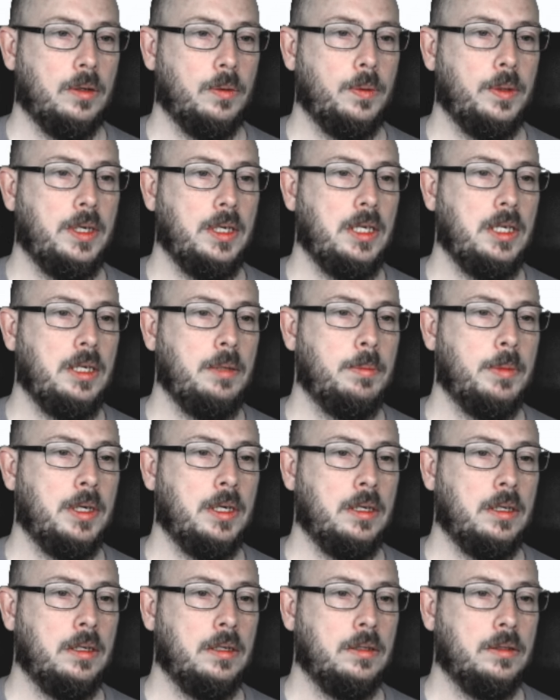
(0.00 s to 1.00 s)
The
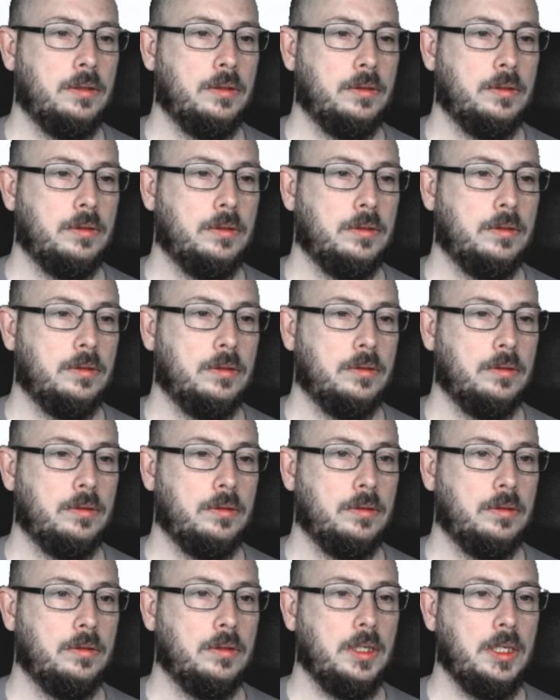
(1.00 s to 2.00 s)
email
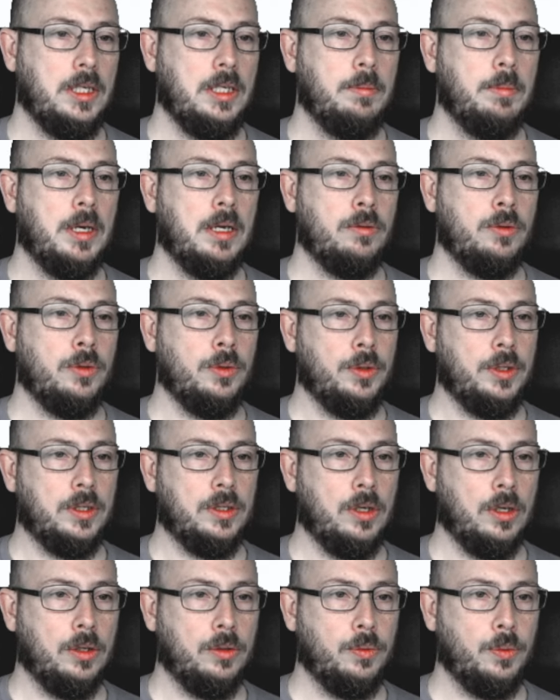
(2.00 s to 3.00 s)
route is
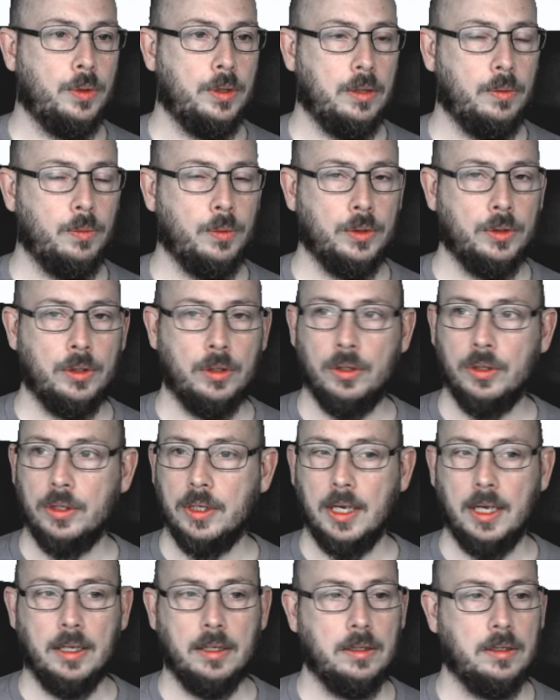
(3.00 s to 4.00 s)
not what I want to look
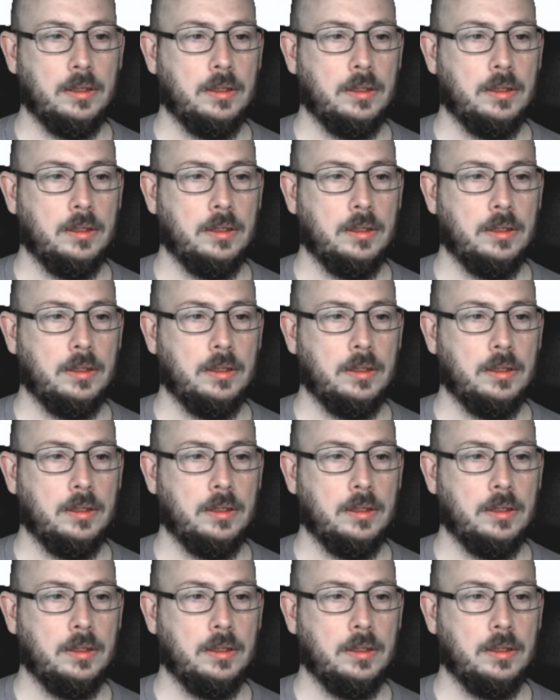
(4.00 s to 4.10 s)
at.